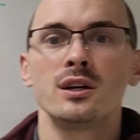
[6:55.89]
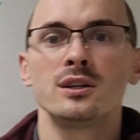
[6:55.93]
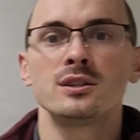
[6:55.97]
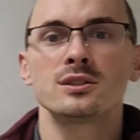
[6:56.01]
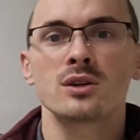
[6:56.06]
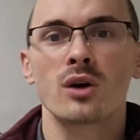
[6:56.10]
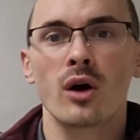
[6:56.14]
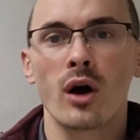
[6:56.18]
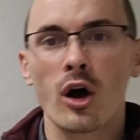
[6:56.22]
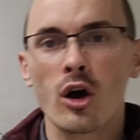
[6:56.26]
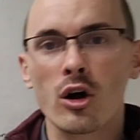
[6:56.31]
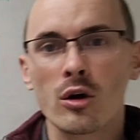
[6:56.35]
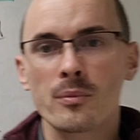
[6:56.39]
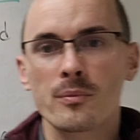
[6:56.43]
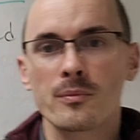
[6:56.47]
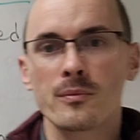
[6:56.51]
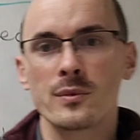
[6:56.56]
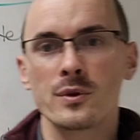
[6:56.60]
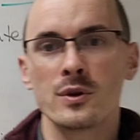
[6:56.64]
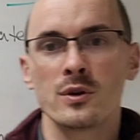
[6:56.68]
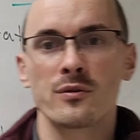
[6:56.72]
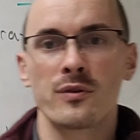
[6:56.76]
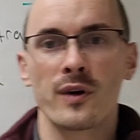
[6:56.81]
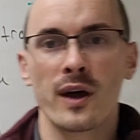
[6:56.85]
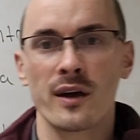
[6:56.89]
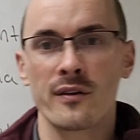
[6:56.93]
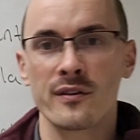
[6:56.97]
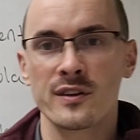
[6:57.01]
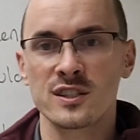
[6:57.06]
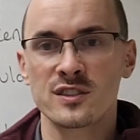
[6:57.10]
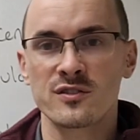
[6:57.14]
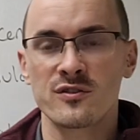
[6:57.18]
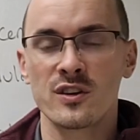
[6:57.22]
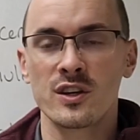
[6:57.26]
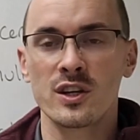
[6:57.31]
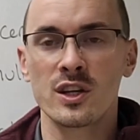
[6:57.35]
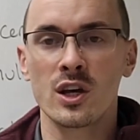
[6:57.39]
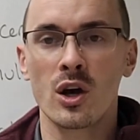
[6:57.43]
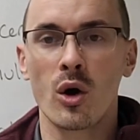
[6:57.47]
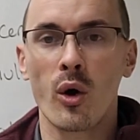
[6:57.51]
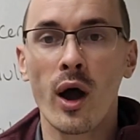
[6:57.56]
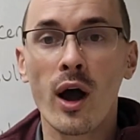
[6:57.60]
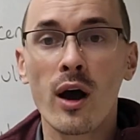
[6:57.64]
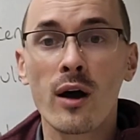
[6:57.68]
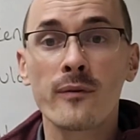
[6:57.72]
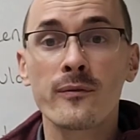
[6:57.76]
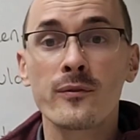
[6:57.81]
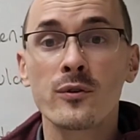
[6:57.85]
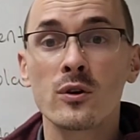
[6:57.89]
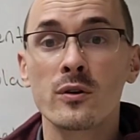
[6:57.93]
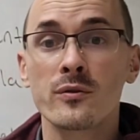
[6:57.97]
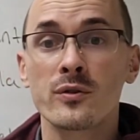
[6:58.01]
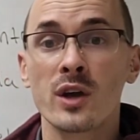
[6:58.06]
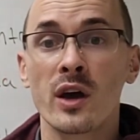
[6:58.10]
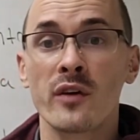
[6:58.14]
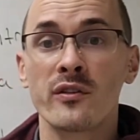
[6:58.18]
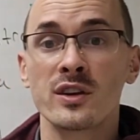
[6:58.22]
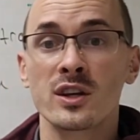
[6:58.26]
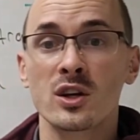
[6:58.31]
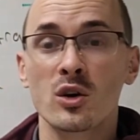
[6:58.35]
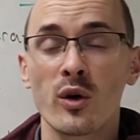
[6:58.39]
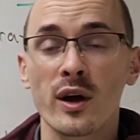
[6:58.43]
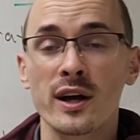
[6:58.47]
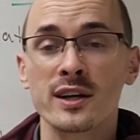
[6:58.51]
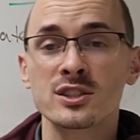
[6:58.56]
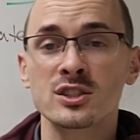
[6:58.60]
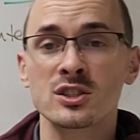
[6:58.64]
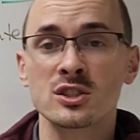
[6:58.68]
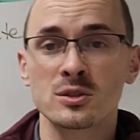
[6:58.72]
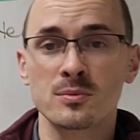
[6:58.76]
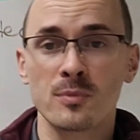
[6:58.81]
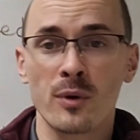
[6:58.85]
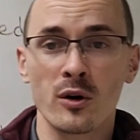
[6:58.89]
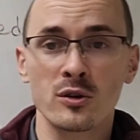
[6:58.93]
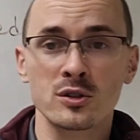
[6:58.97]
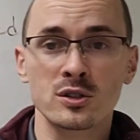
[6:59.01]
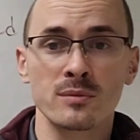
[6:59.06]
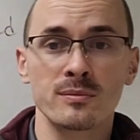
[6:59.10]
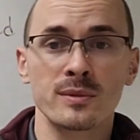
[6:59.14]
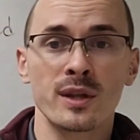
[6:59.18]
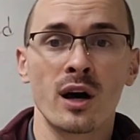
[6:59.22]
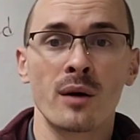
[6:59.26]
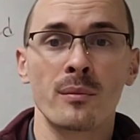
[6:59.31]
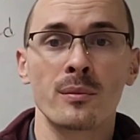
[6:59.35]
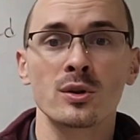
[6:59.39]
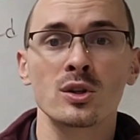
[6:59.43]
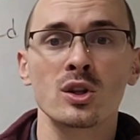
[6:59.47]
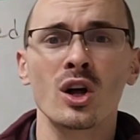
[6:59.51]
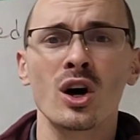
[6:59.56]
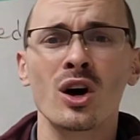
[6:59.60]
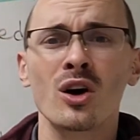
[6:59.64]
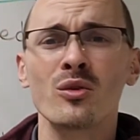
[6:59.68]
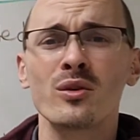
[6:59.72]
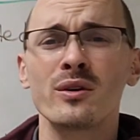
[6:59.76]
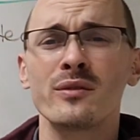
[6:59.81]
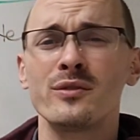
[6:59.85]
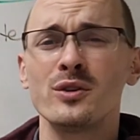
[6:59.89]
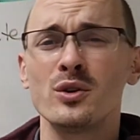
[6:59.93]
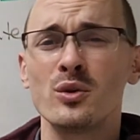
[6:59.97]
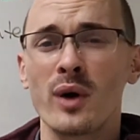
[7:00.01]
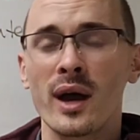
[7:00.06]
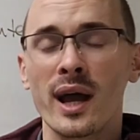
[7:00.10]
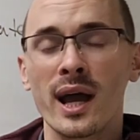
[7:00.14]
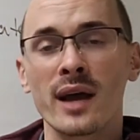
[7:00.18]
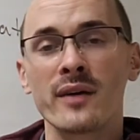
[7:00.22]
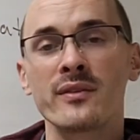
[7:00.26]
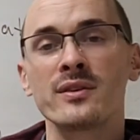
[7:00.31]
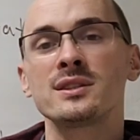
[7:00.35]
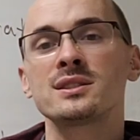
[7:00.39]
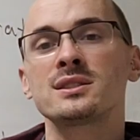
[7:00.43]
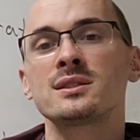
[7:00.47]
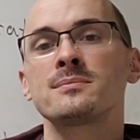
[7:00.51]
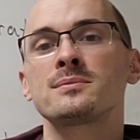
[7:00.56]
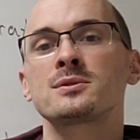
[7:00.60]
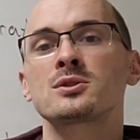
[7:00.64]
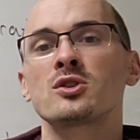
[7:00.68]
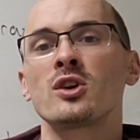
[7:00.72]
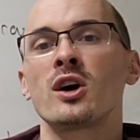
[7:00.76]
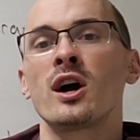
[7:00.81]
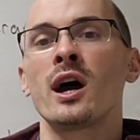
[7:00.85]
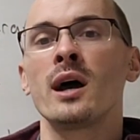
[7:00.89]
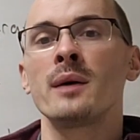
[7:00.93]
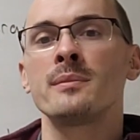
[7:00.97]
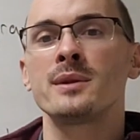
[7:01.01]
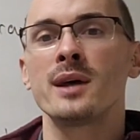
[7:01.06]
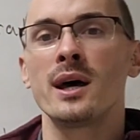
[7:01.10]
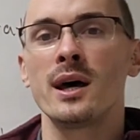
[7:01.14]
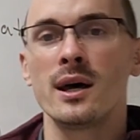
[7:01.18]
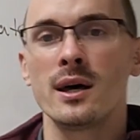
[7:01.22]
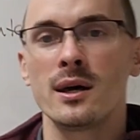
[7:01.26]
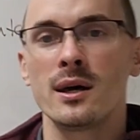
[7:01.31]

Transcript: So I hope you found this video helpful. If you have any questions, post them down below. If you haven't subscribed,